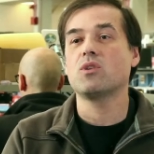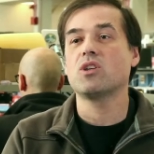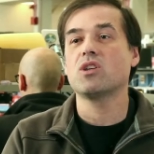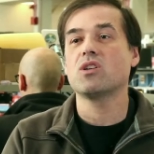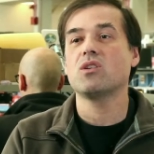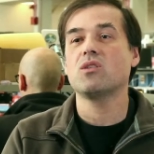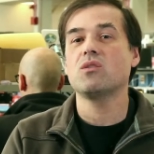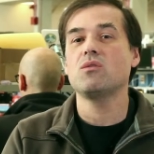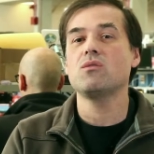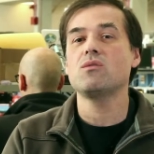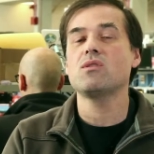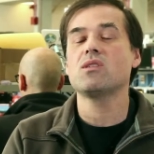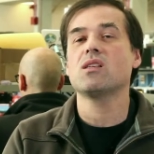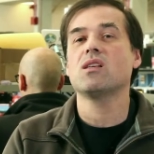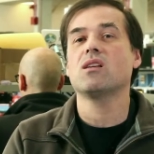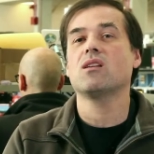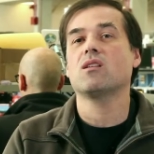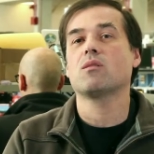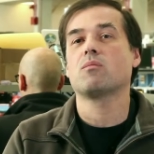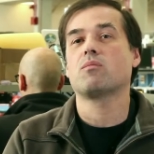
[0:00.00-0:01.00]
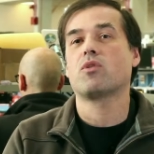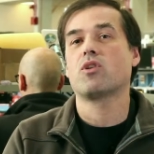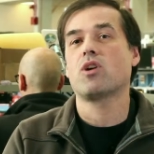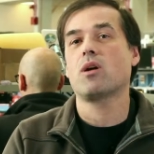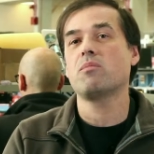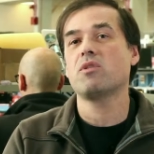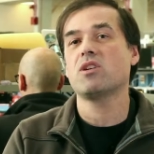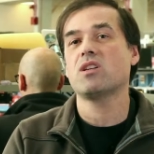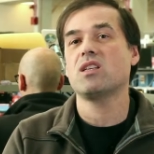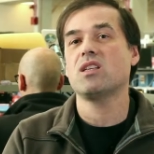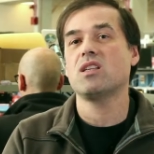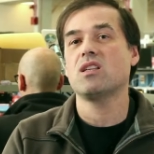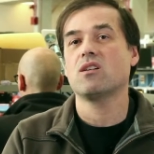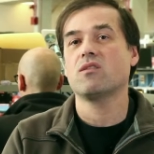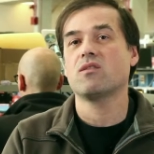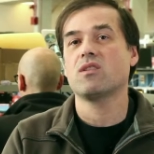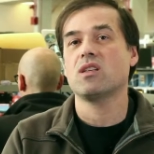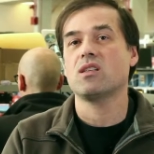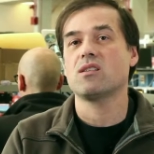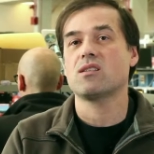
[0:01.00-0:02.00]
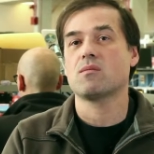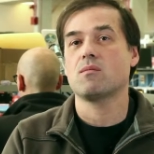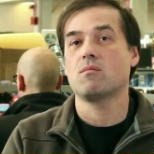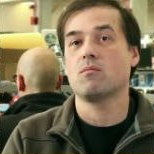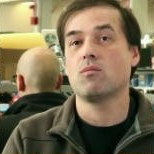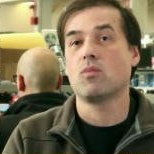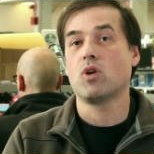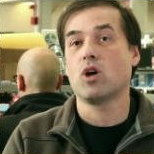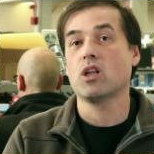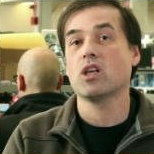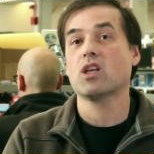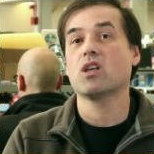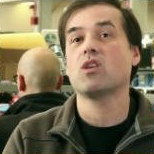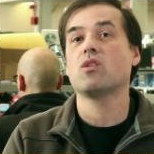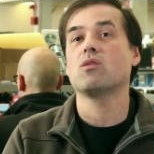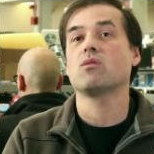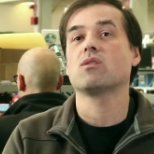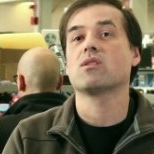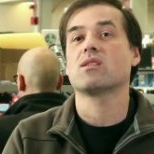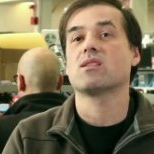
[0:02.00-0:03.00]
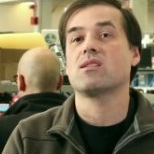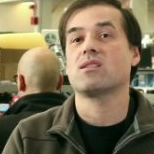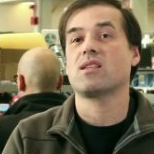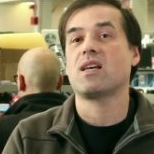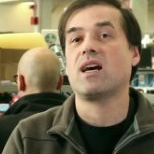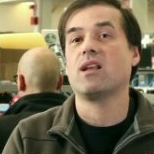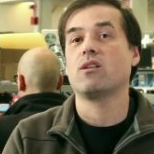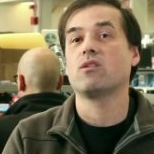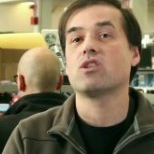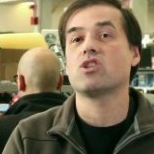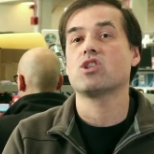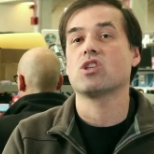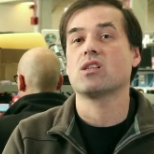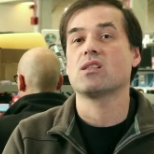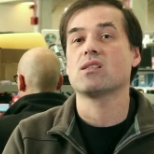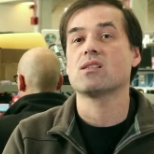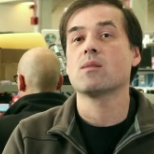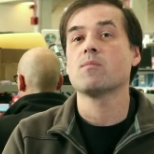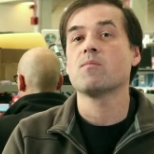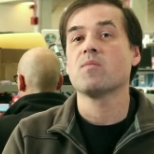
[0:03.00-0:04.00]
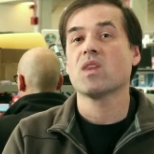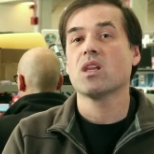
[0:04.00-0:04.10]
We're using the property of these molecules, these halogens,